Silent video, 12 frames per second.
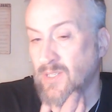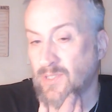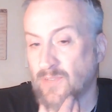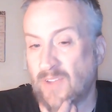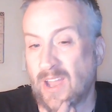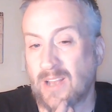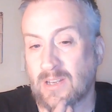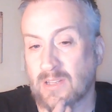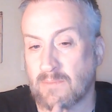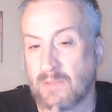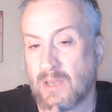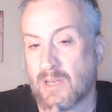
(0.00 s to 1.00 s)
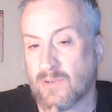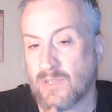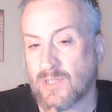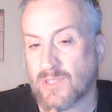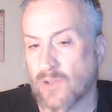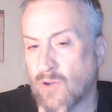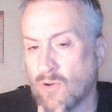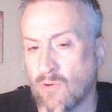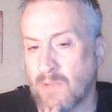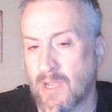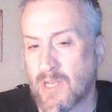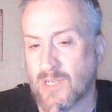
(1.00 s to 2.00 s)
The fact of the matter is the whole
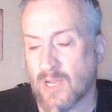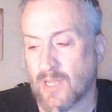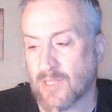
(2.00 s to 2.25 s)
Magi